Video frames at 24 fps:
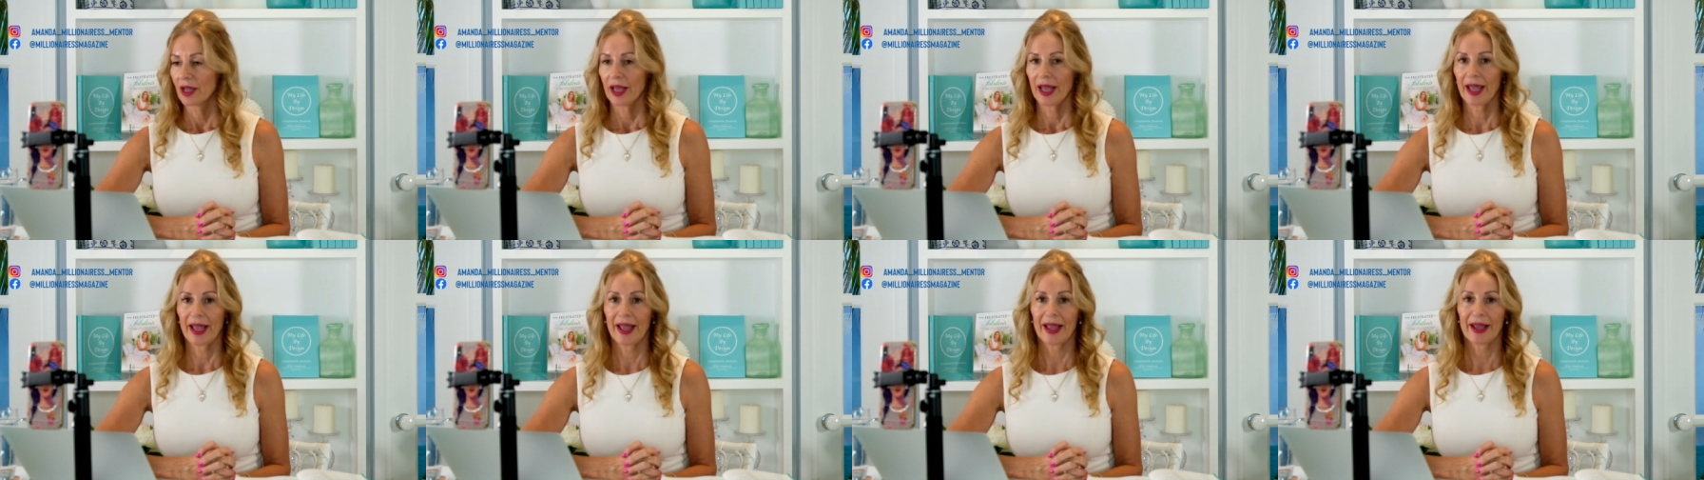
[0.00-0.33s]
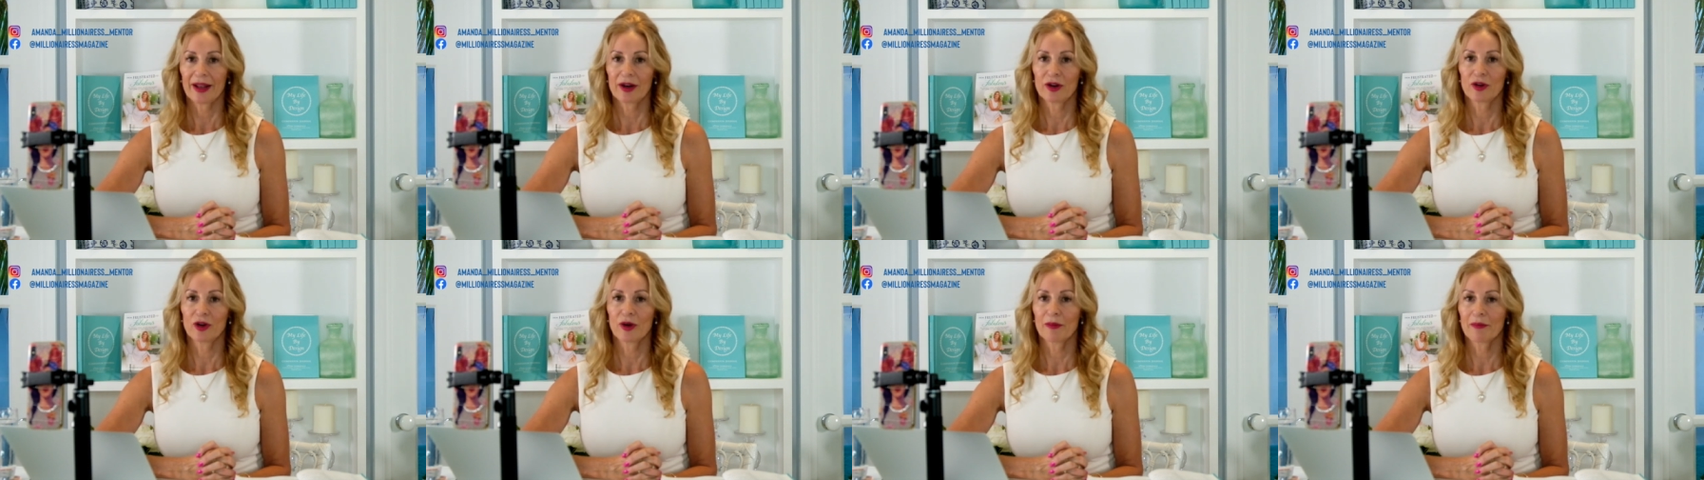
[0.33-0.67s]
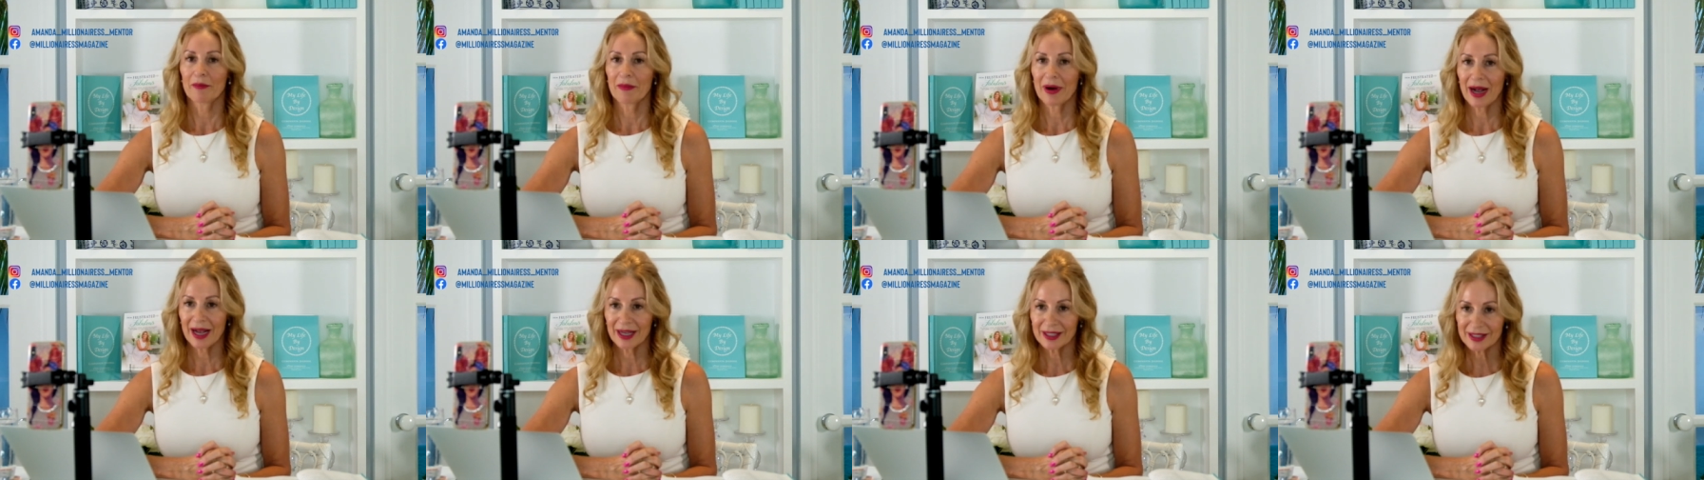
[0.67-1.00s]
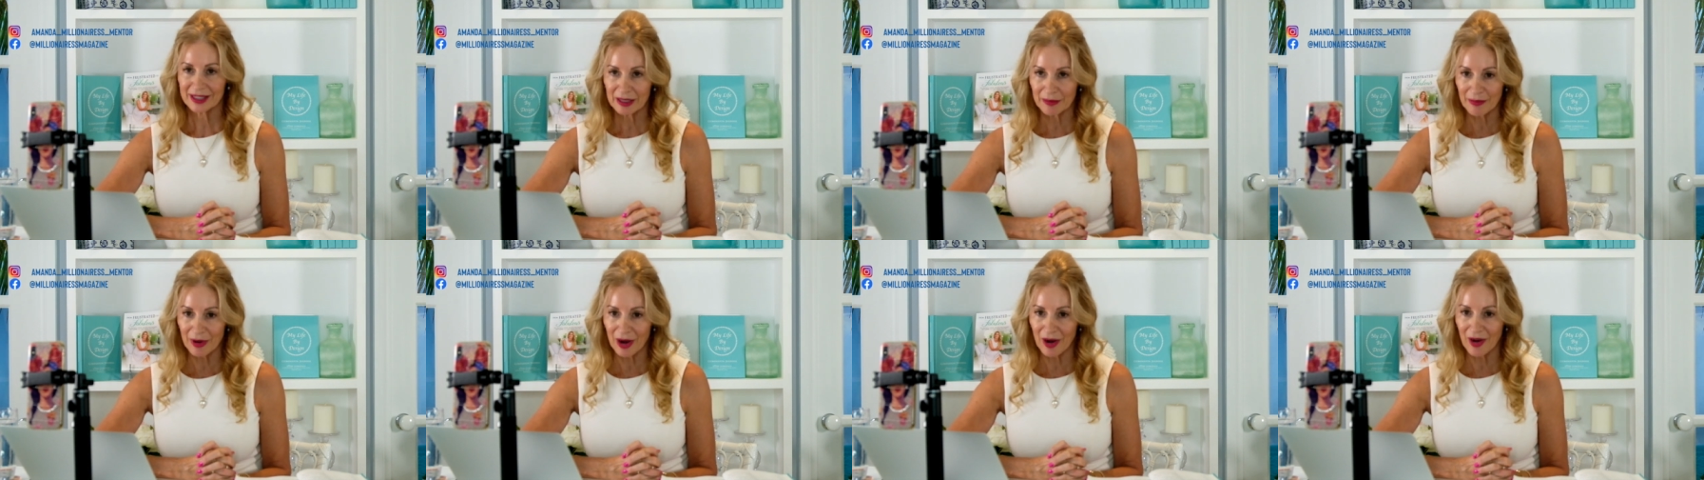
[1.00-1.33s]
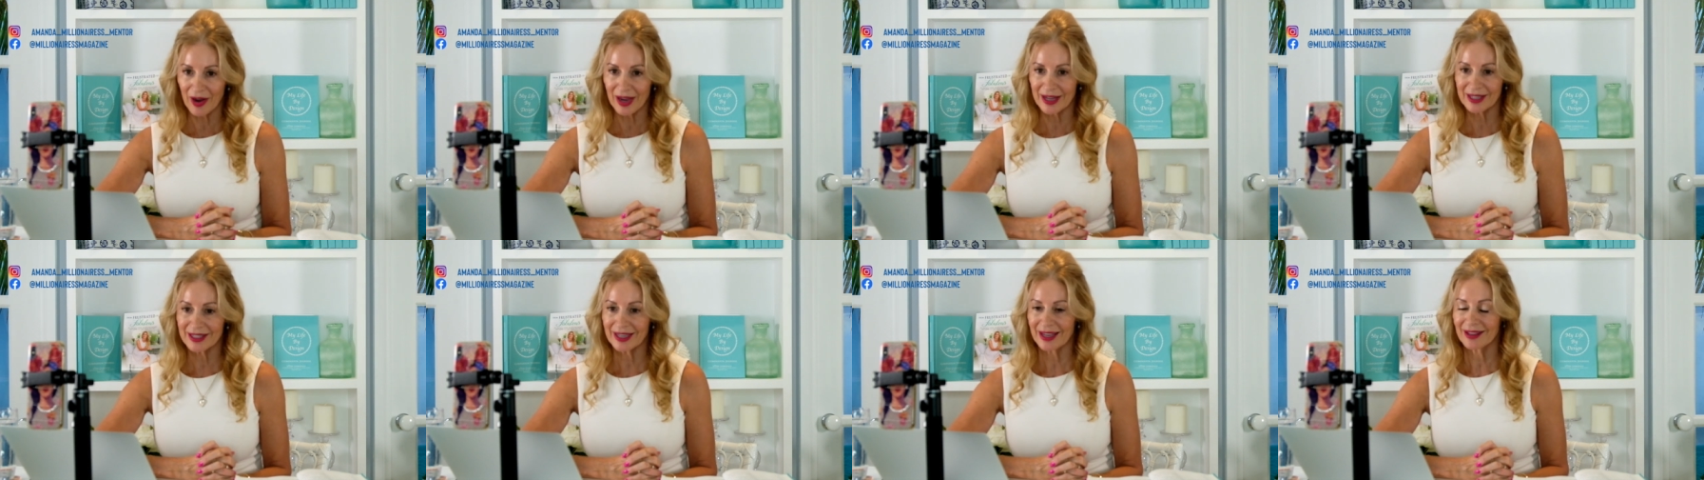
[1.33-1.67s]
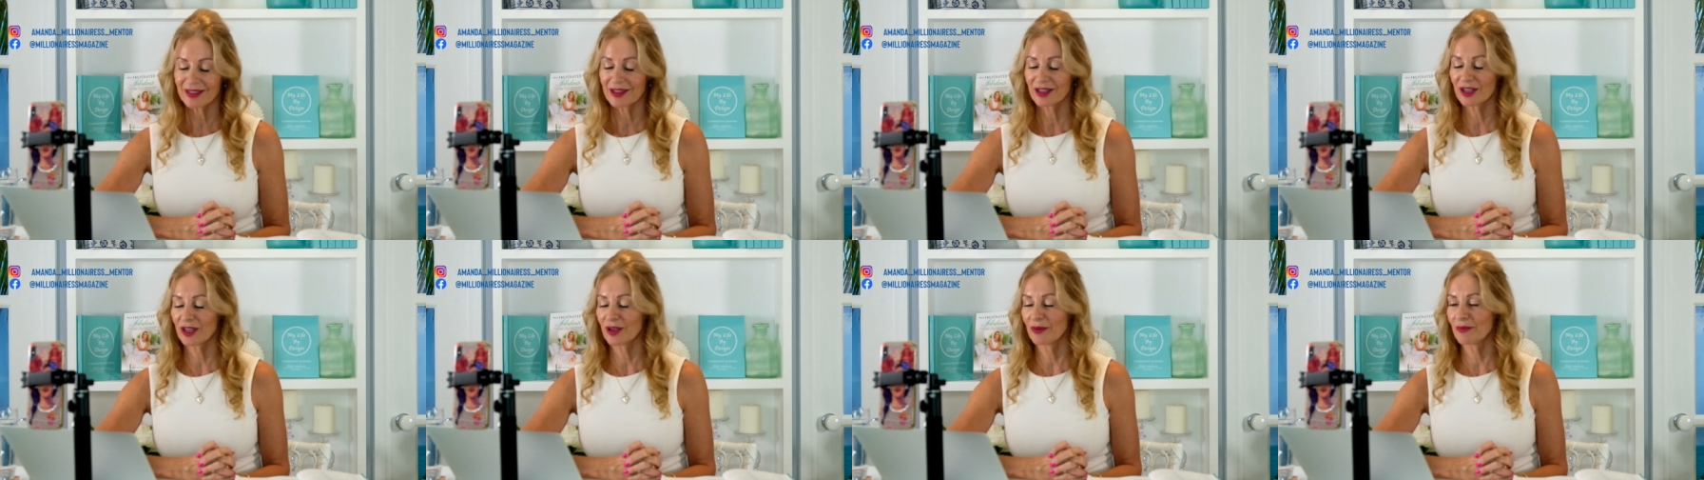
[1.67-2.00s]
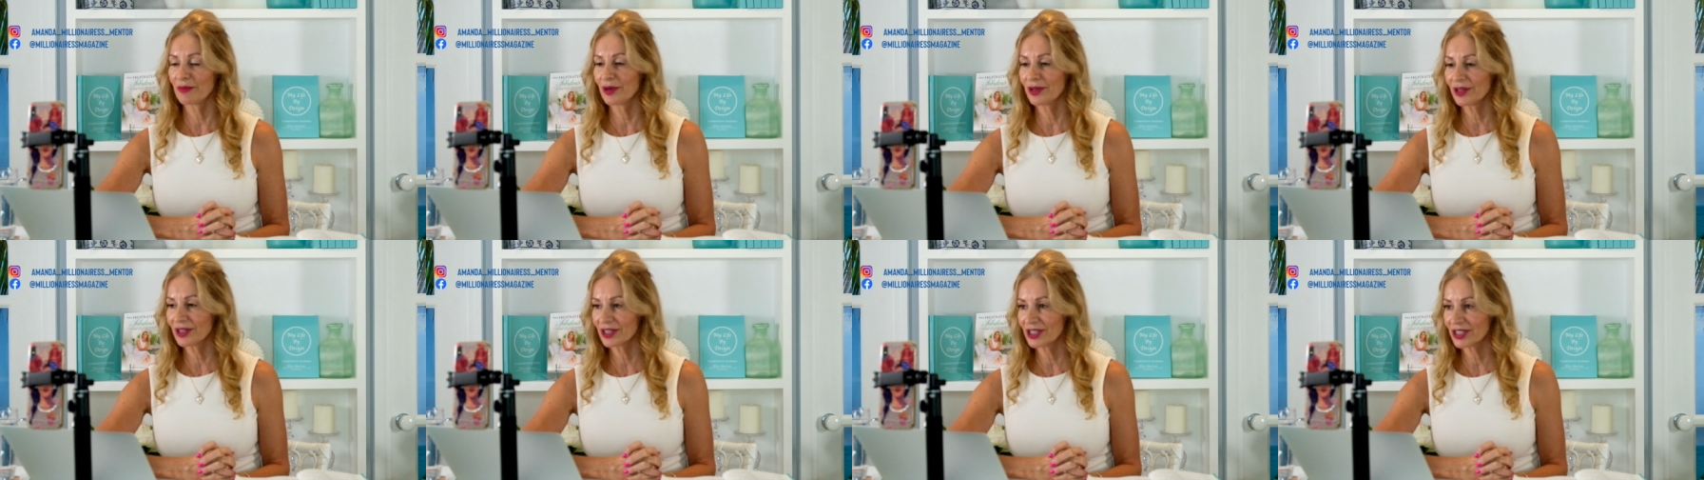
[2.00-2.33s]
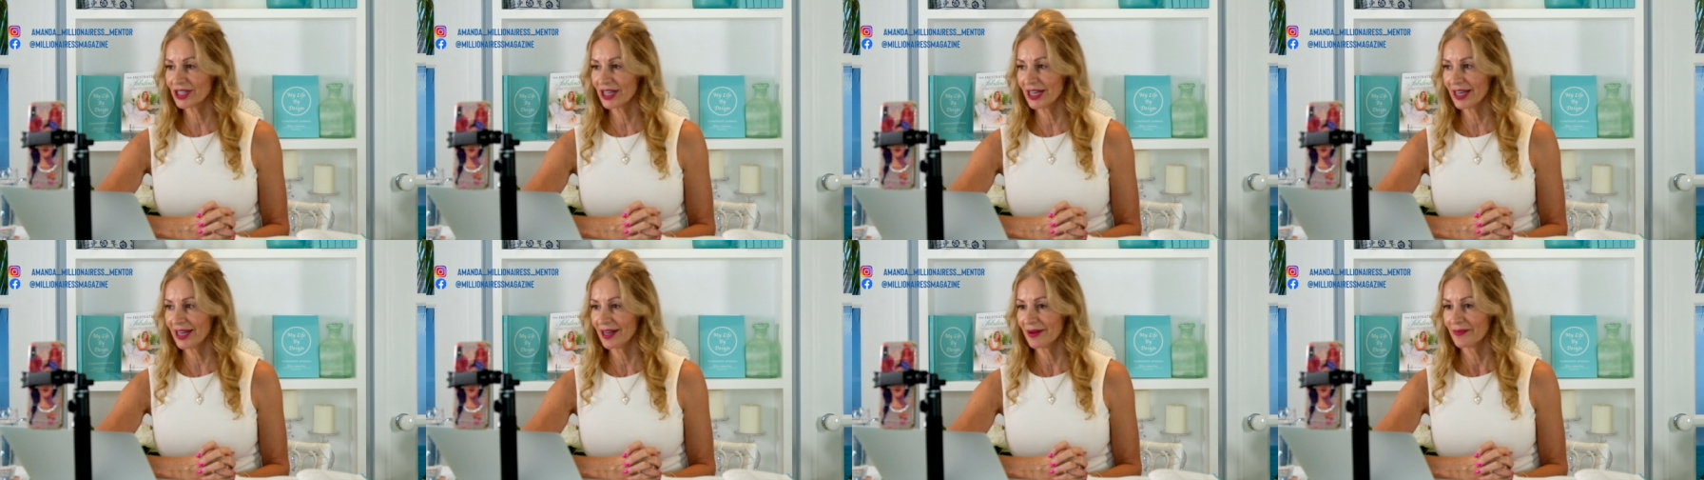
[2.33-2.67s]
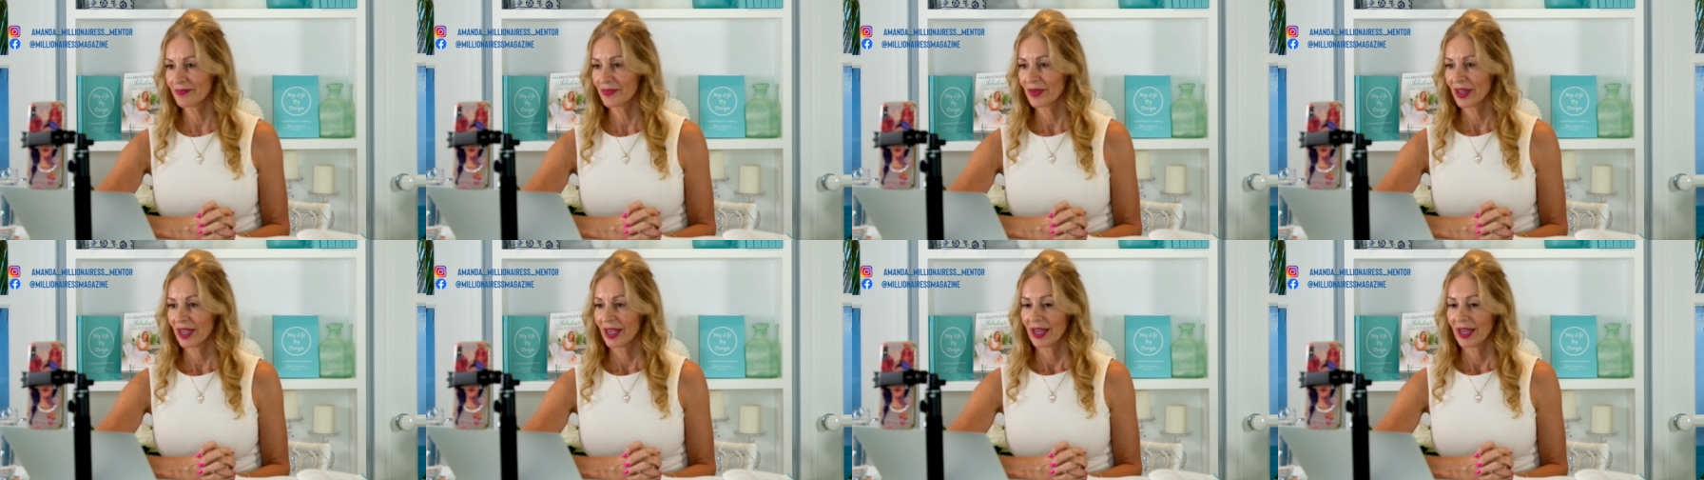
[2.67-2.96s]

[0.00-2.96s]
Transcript: and her mastermind and the community,